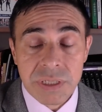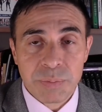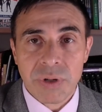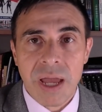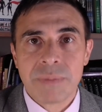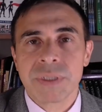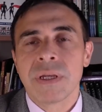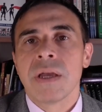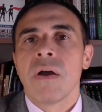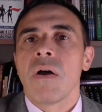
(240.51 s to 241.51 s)
perhaps,
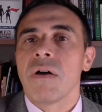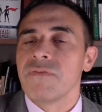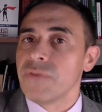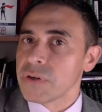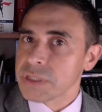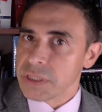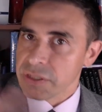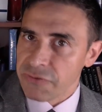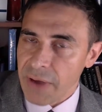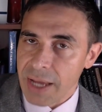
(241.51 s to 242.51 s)
versus
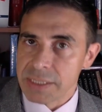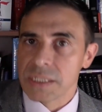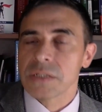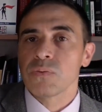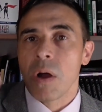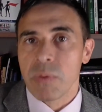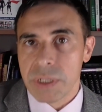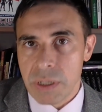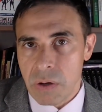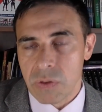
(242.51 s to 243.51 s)
facts. This is what we
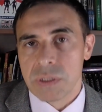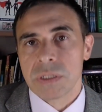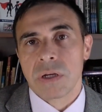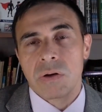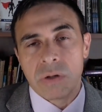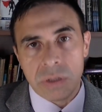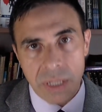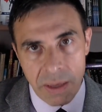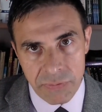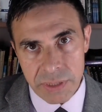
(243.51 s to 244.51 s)
know. This is the current
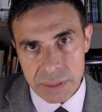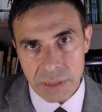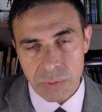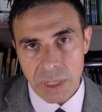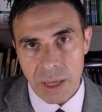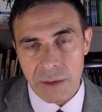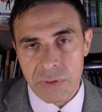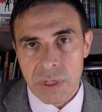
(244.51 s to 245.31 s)
evidence that we have.